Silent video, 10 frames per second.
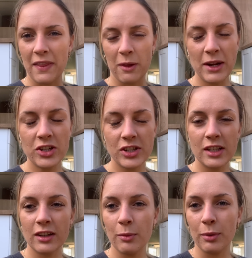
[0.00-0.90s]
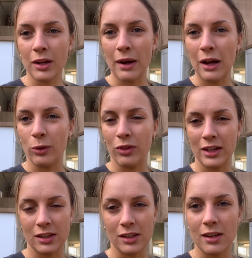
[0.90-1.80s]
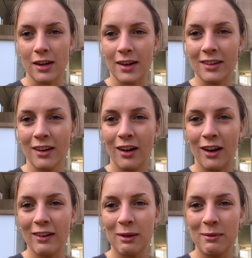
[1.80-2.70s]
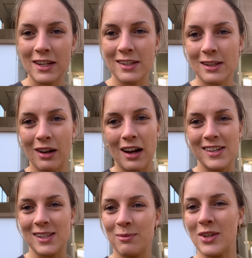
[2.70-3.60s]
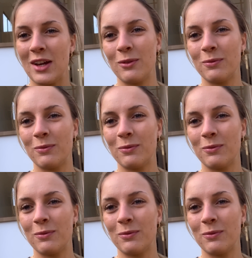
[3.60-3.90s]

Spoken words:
the bench seat is going pretty well, all things considered. I reckon we need to see what Harry's up to now.